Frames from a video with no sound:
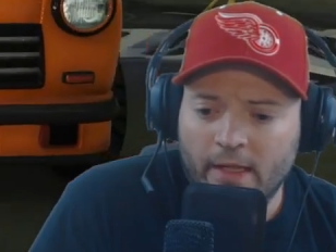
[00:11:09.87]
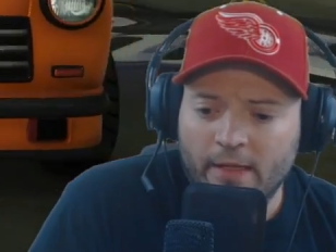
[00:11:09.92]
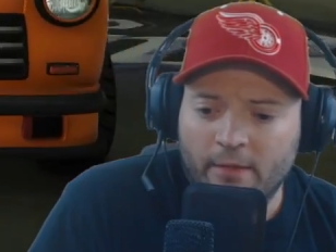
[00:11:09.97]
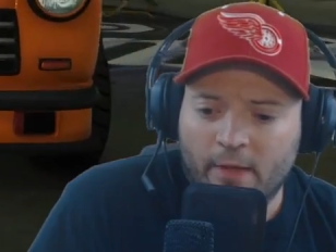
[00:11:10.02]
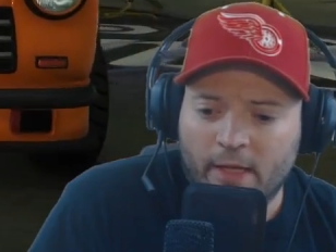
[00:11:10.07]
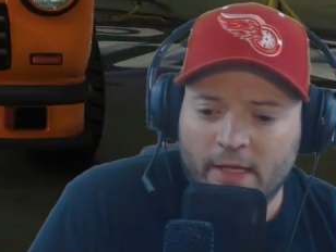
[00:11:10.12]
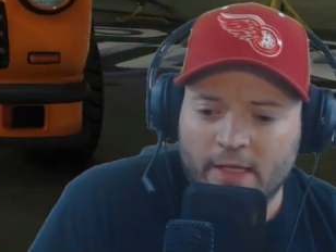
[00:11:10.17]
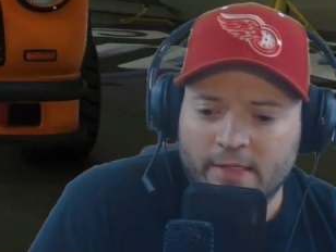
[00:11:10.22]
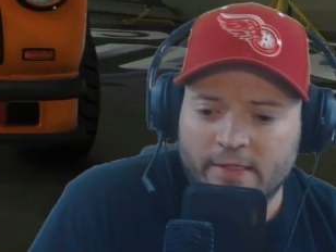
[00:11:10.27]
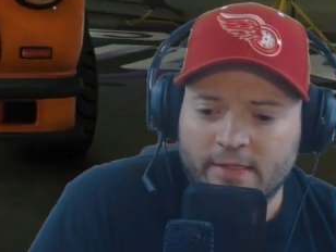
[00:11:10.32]

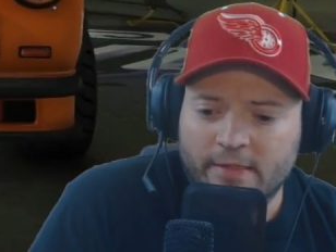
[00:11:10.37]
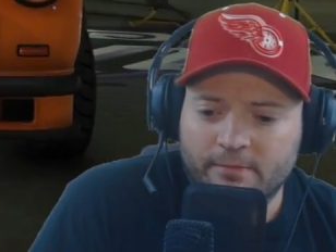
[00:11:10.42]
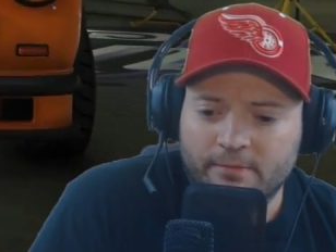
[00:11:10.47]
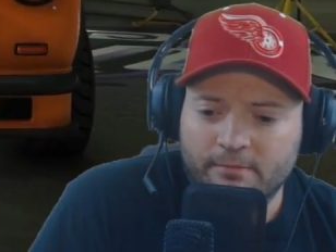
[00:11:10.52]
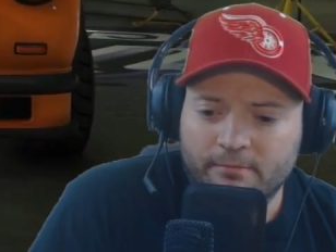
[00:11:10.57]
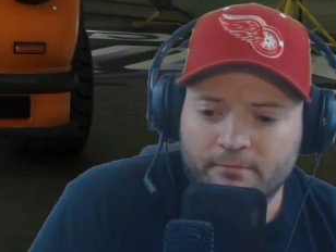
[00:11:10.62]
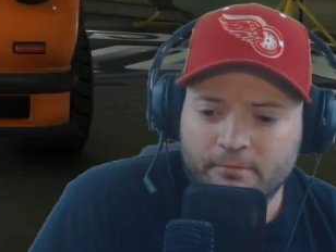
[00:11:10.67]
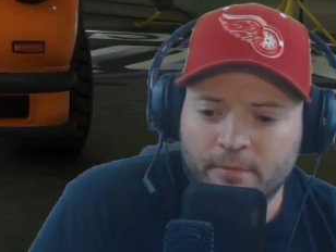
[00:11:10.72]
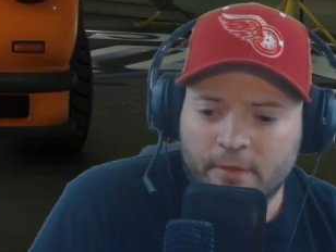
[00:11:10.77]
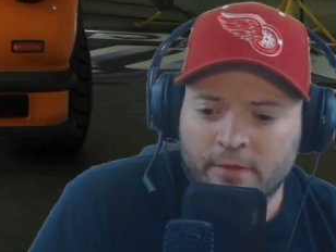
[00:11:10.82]
Anyways,
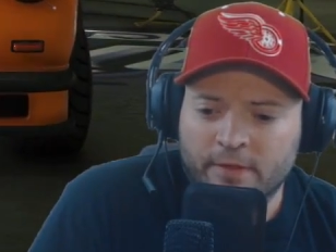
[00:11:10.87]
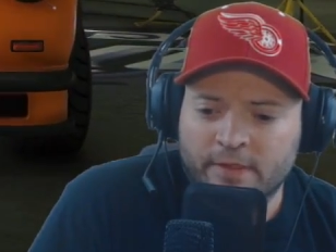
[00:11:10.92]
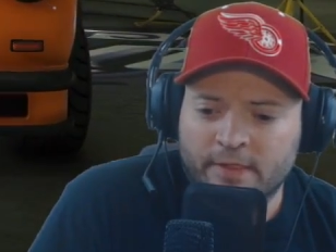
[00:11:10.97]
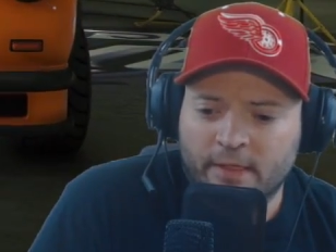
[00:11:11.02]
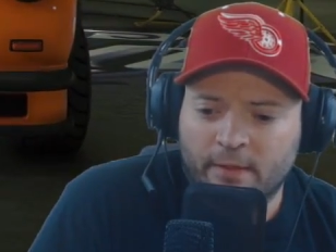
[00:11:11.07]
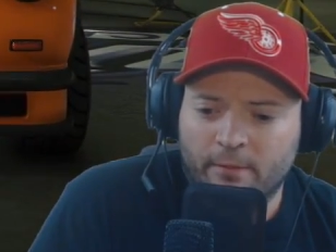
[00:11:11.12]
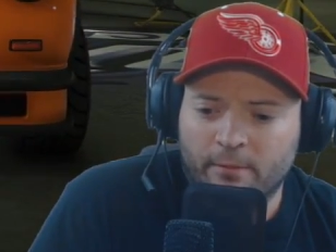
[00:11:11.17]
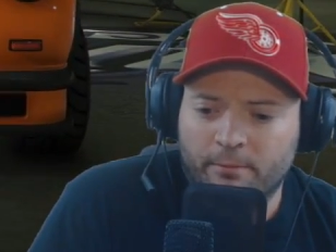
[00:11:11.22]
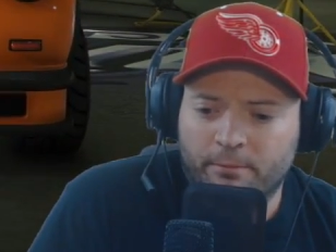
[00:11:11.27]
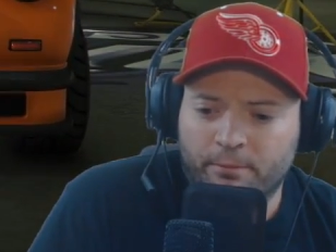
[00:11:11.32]
there's
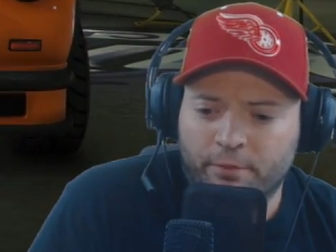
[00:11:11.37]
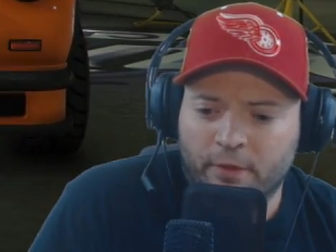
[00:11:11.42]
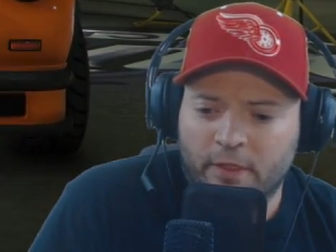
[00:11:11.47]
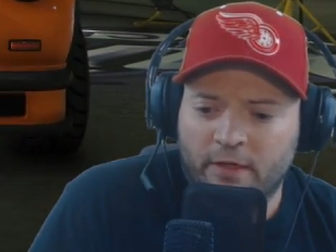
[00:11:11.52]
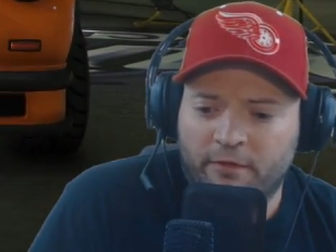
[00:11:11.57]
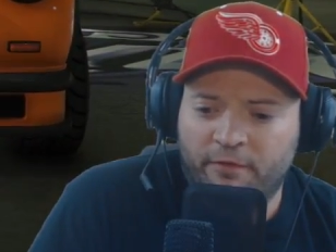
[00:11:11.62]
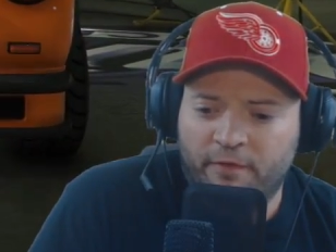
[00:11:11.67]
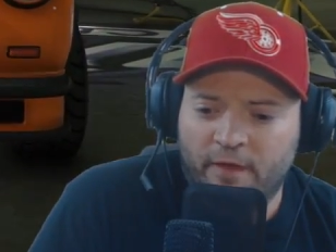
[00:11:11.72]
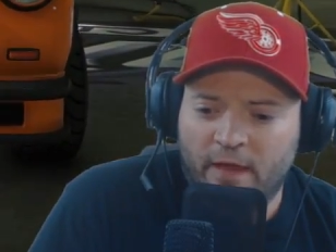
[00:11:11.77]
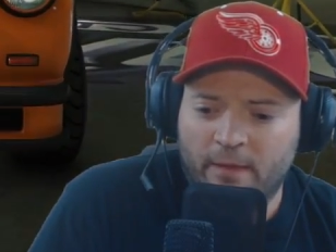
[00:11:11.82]
some
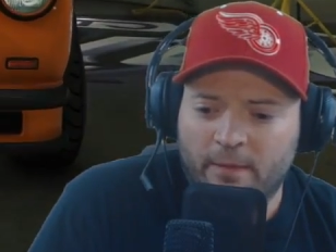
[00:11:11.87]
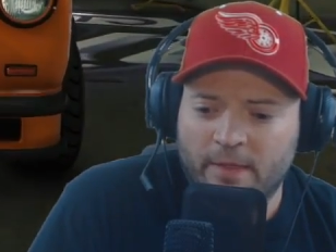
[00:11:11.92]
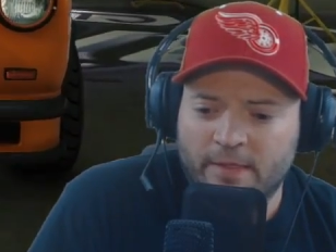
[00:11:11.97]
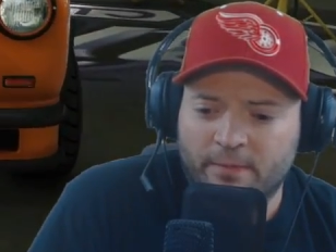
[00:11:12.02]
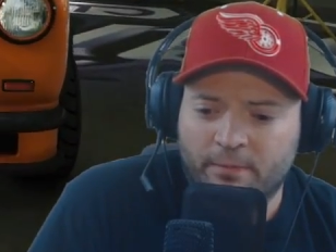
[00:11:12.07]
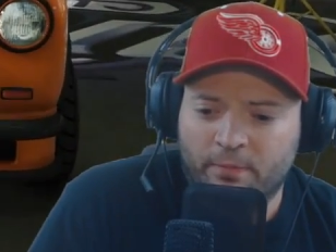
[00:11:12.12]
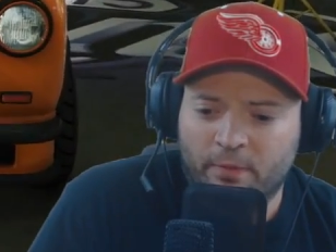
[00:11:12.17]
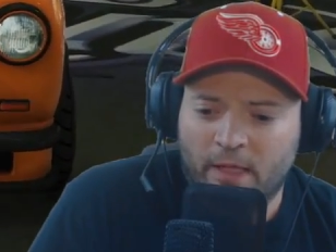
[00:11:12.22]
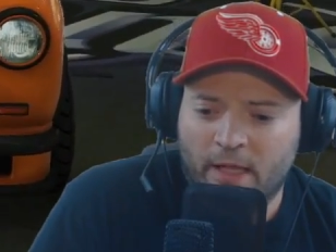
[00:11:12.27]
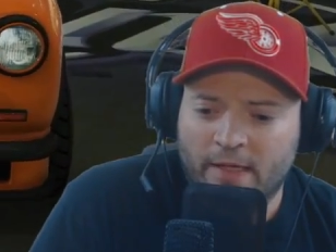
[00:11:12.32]
pretty
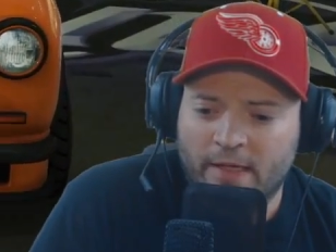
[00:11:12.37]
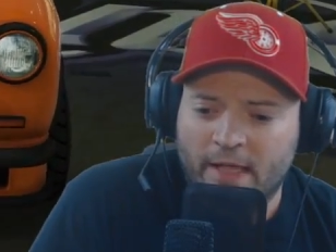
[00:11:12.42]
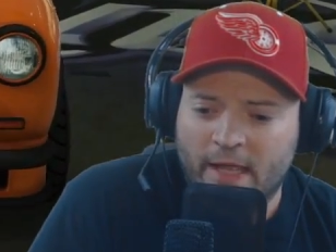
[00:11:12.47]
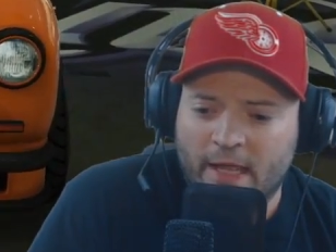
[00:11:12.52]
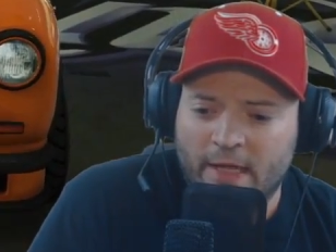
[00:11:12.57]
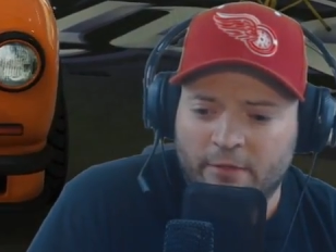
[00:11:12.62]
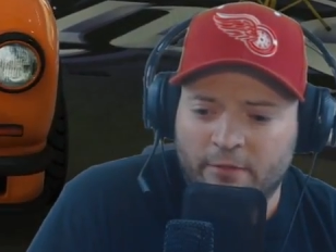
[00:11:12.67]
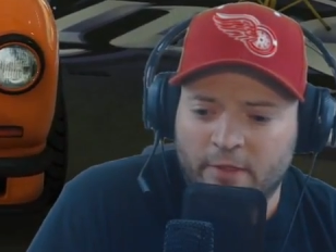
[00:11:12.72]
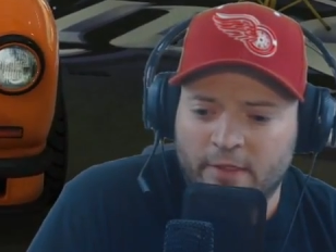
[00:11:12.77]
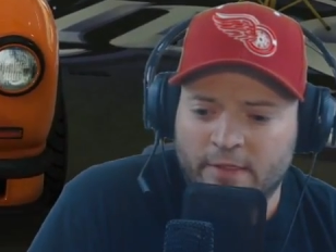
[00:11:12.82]
famous blonde
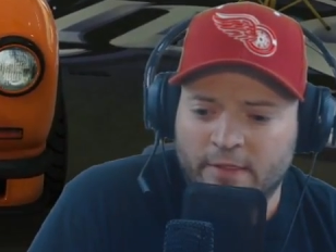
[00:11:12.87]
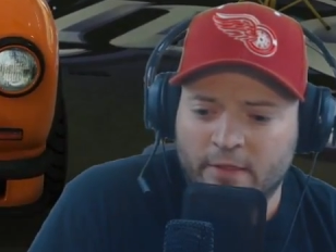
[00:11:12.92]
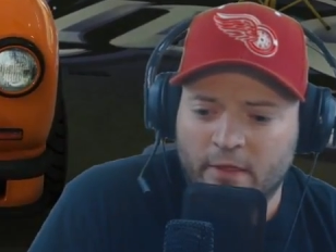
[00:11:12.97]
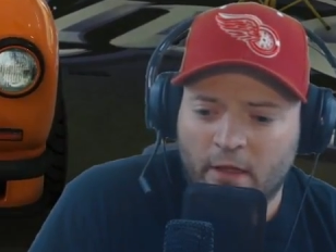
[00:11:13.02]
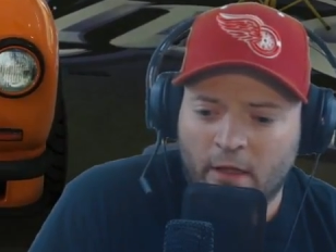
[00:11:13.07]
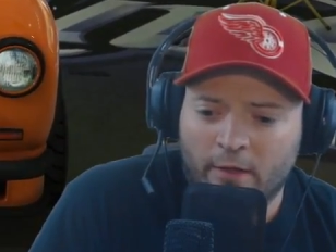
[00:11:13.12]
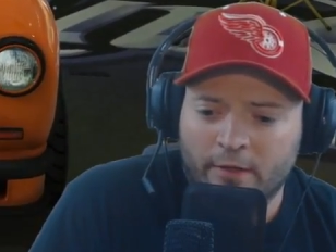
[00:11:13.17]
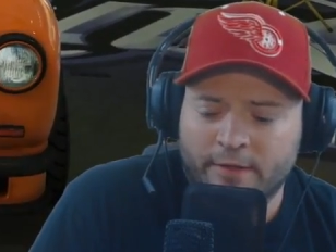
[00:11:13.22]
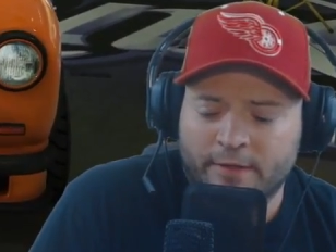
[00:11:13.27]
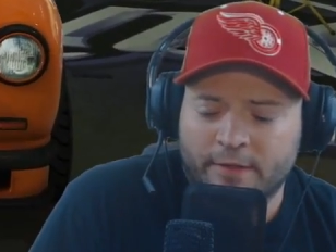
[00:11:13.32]
actress
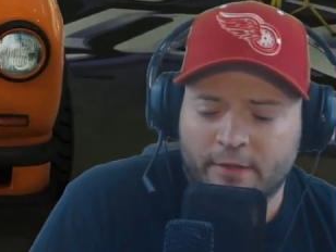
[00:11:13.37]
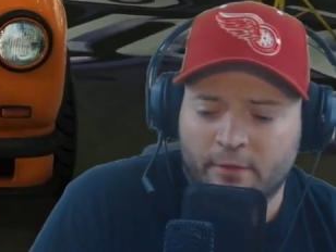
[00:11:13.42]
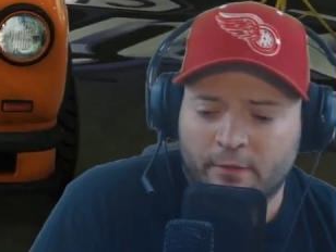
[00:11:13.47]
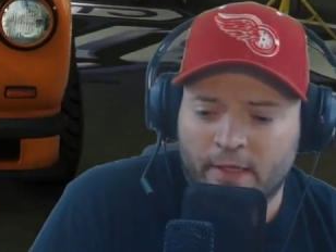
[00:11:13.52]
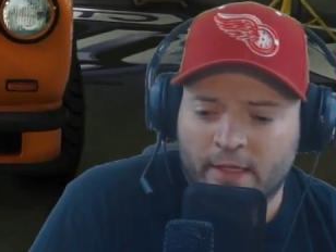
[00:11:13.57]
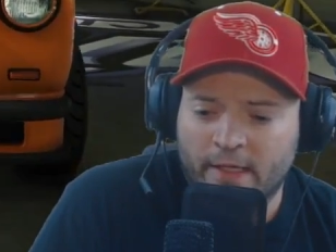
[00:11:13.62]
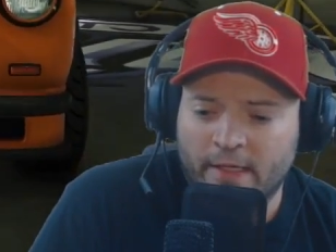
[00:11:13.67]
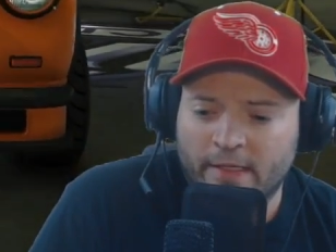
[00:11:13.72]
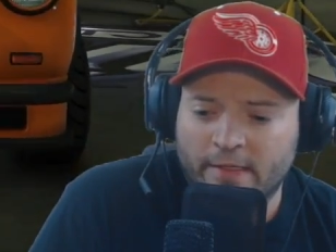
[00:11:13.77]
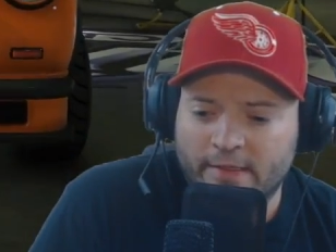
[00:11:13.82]
also
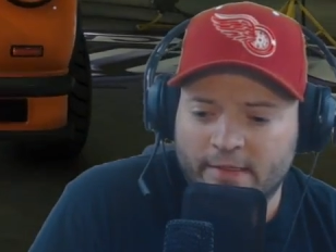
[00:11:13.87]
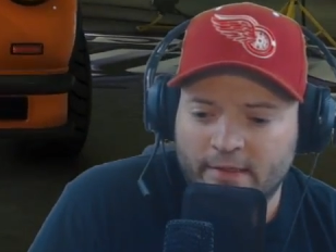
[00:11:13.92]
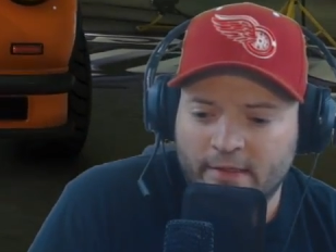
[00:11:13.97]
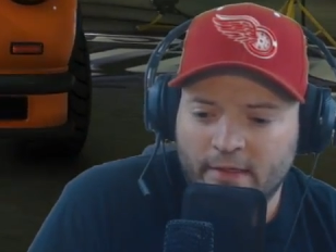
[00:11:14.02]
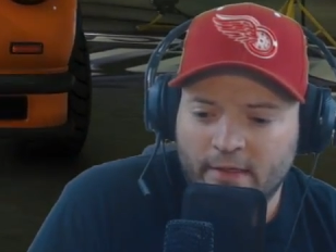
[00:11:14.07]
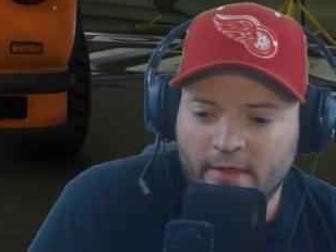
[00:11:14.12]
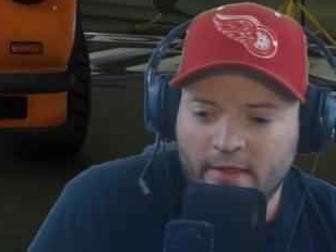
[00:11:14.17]
in it.